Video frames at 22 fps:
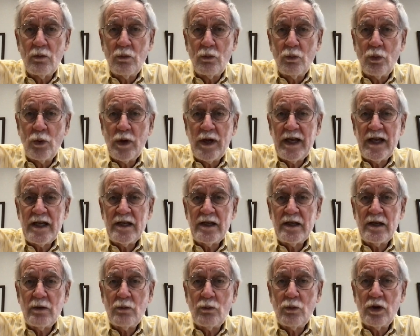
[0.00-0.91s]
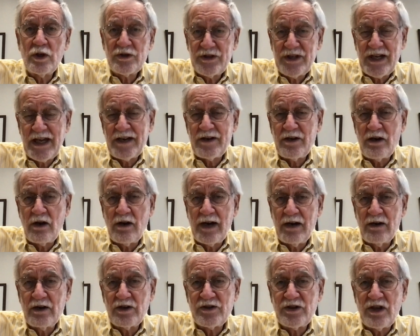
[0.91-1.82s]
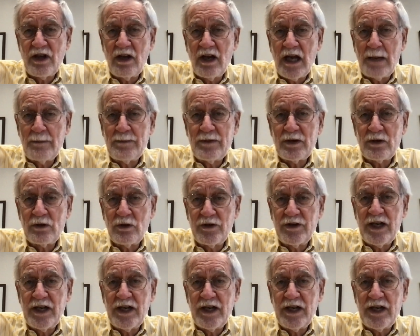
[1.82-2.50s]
We will set our aerosol optical